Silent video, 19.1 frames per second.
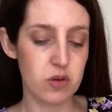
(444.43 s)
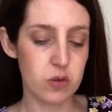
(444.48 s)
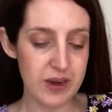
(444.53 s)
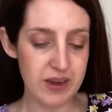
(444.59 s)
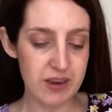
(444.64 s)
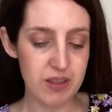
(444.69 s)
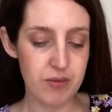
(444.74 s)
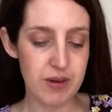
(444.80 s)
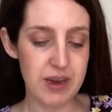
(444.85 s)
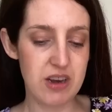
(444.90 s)

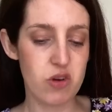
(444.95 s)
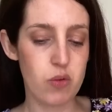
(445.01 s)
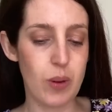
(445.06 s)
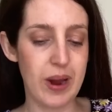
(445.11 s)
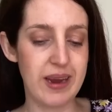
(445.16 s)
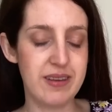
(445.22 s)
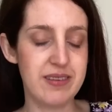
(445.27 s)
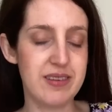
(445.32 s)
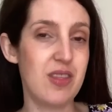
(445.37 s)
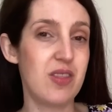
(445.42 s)
23 inch
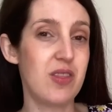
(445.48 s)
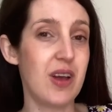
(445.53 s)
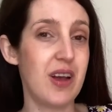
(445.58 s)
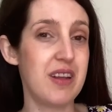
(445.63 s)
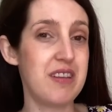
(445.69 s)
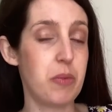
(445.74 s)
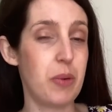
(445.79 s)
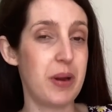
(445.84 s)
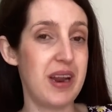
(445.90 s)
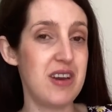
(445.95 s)
waist, and
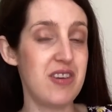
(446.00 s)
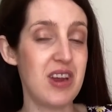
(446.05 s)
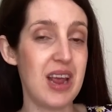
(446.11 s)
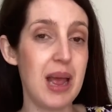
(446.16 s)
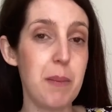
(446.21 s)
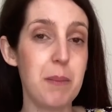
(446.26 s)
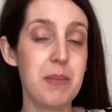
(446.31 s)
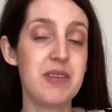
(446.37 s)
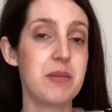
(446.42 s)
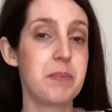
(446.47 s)
31 inch
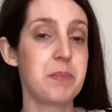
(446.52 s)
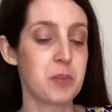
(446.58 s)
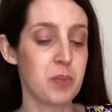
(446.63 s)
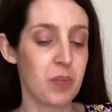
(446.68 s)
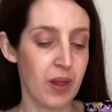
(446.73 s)
hips,